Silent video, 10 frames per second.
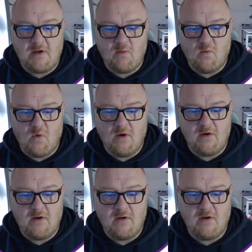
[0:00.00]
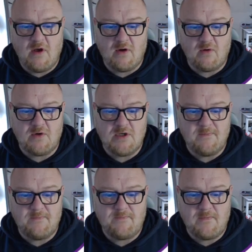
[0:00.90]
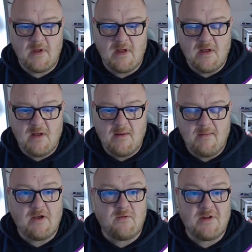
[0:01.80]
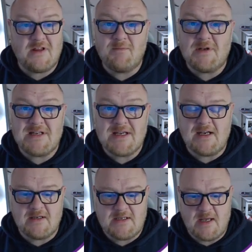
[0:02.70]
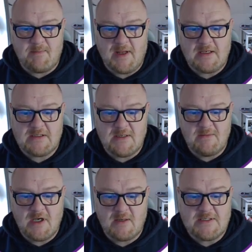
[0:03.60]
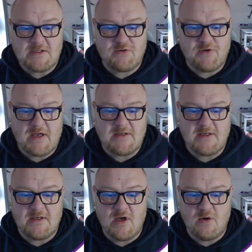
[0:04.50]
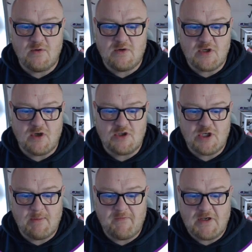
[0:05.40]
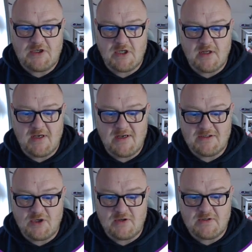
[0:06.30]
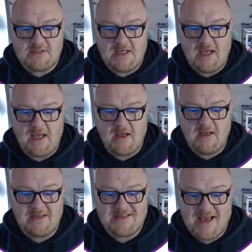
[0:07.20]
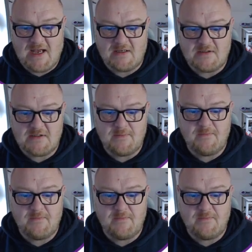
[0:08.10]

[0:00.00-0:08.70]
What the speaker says: one node. Because with this particular template, sometimes it's creating nodes on top of each other, and as you can see here, it has.